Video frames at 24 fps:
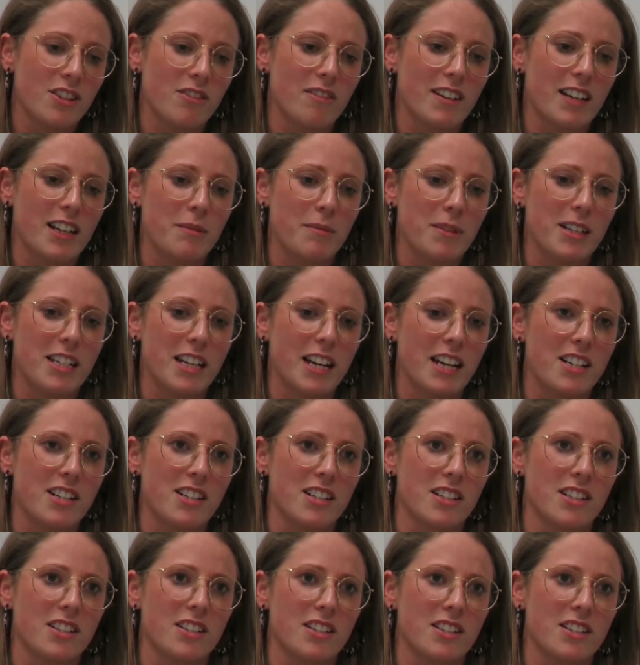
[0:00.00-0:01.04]
The
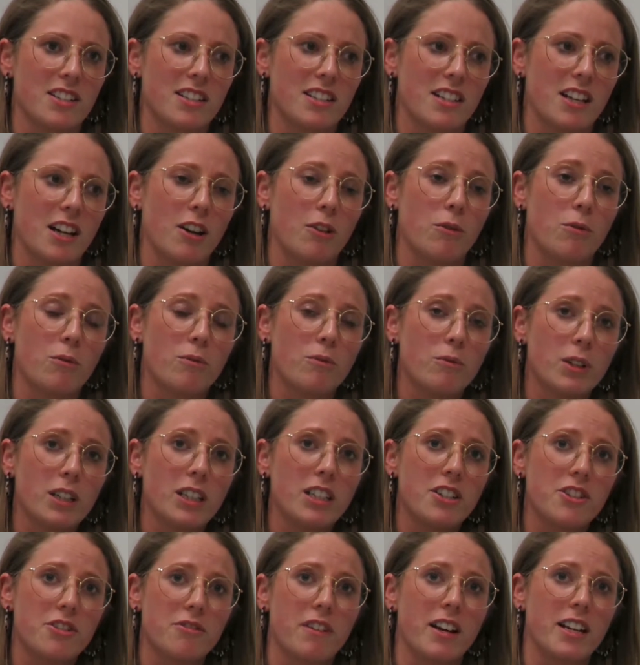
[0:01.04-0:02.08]
recommendations are
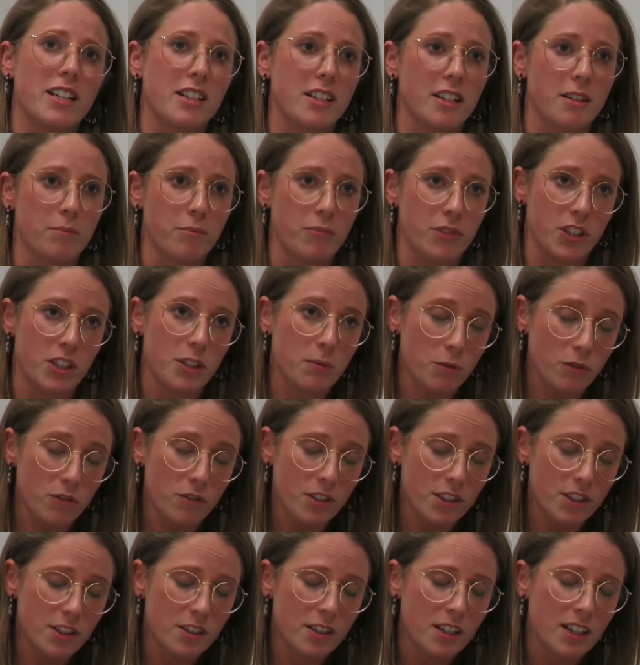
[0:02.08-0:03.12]
really directed at
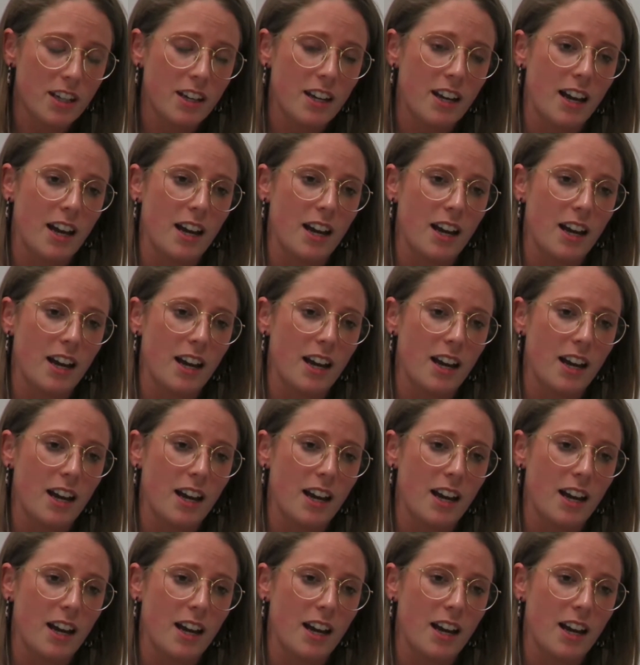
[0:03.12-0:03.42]
principals